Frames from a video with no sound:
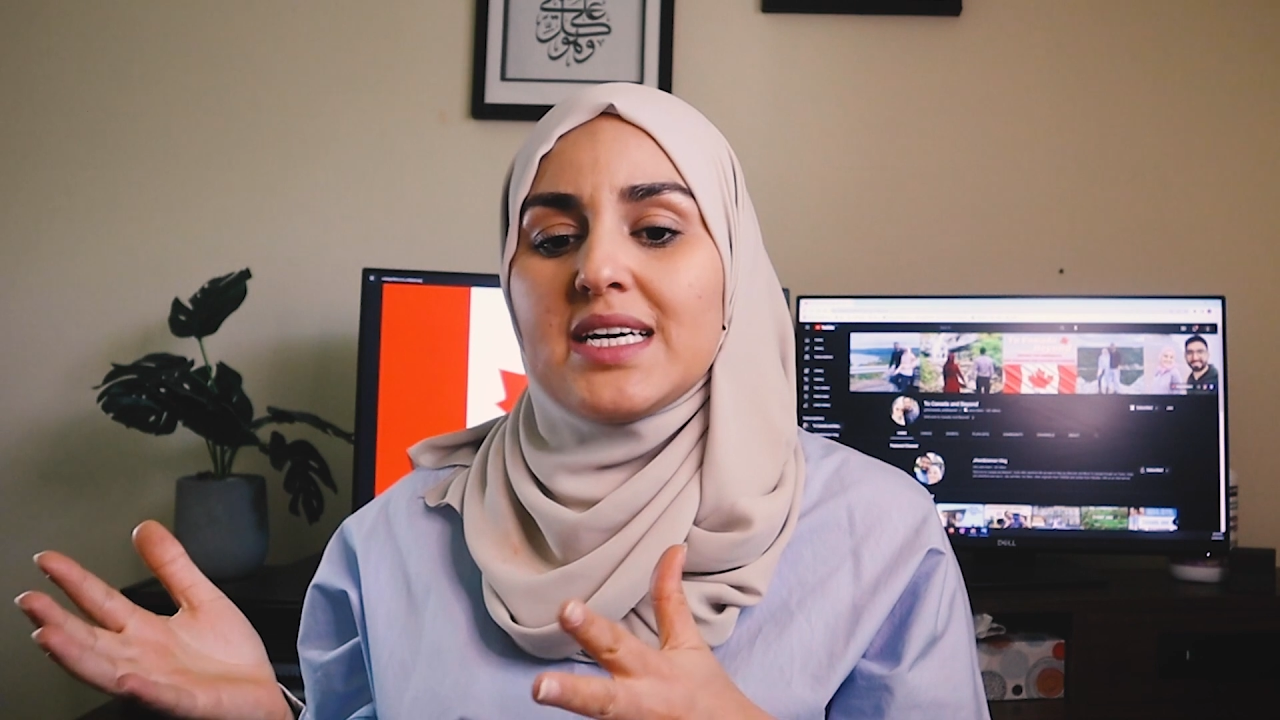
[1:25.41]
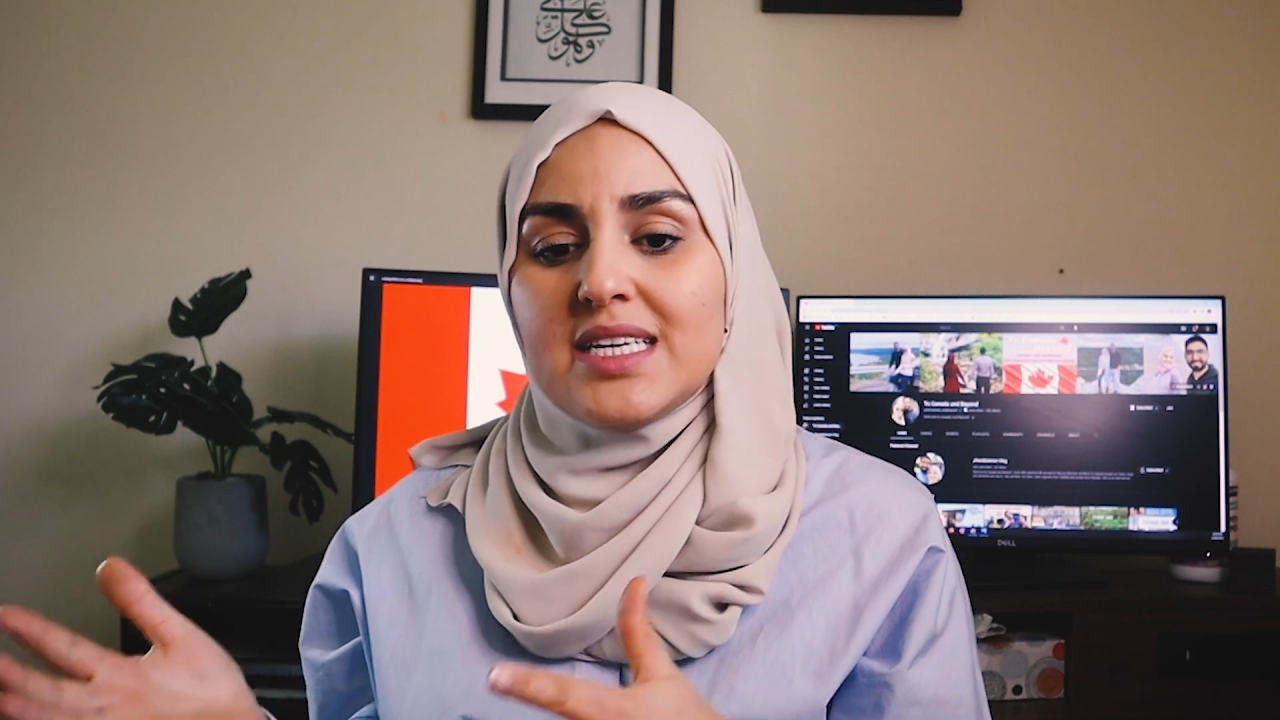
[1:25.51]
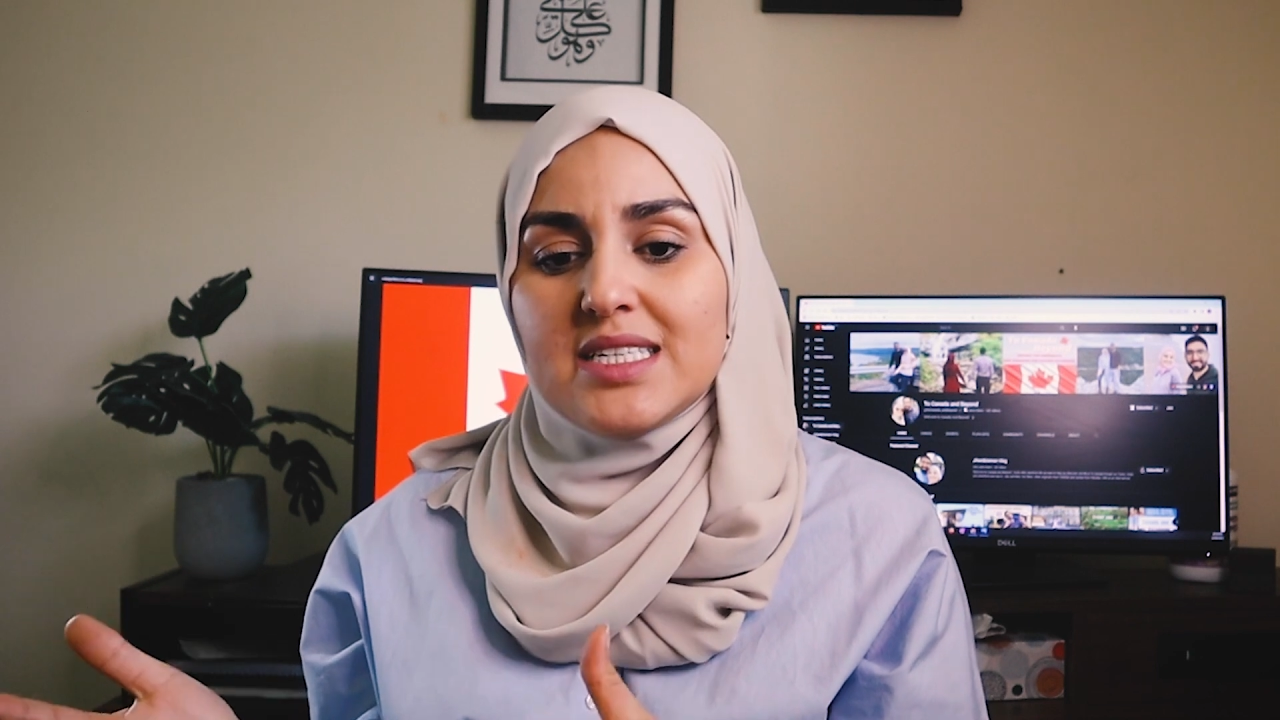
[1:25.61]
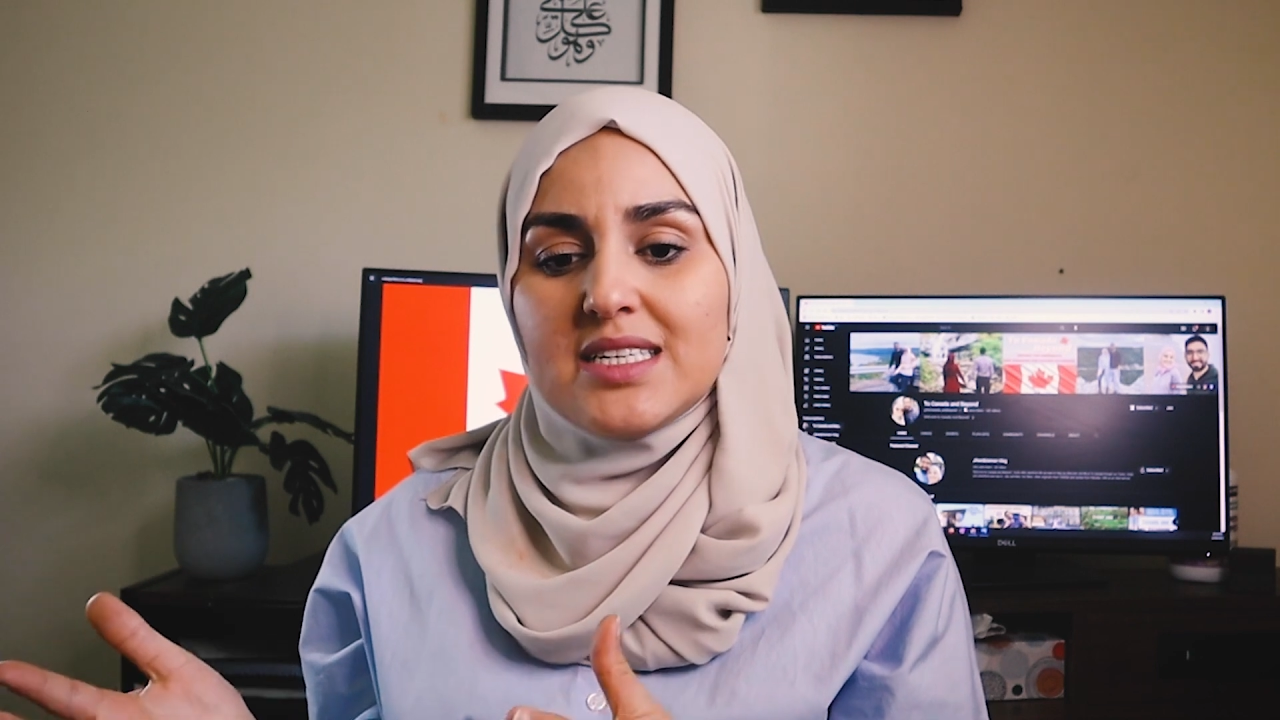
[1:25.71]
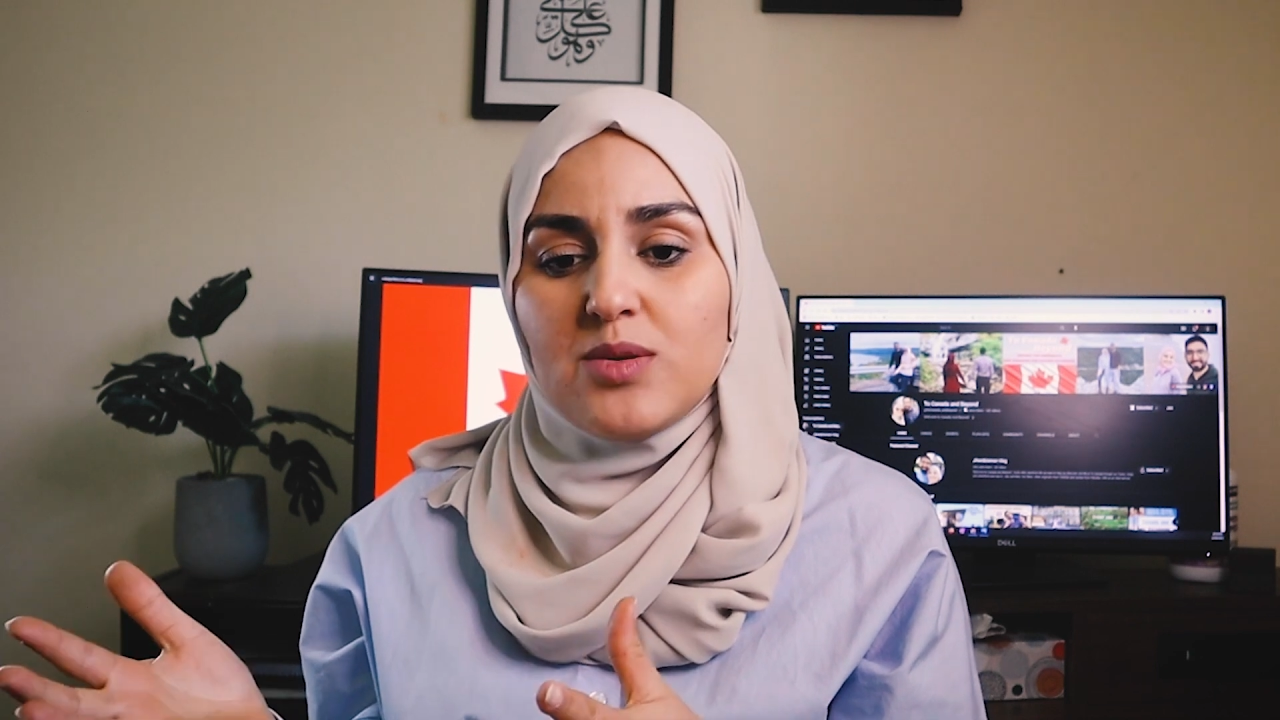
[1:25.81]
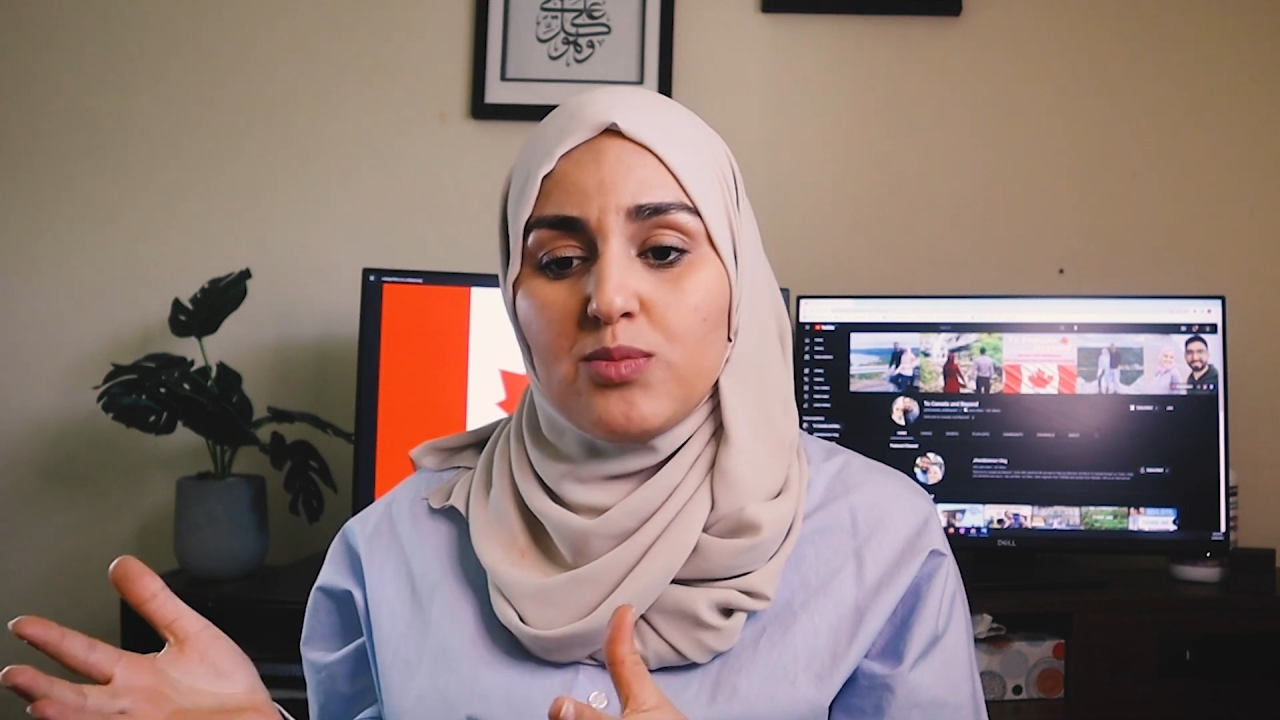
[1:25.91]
Canadian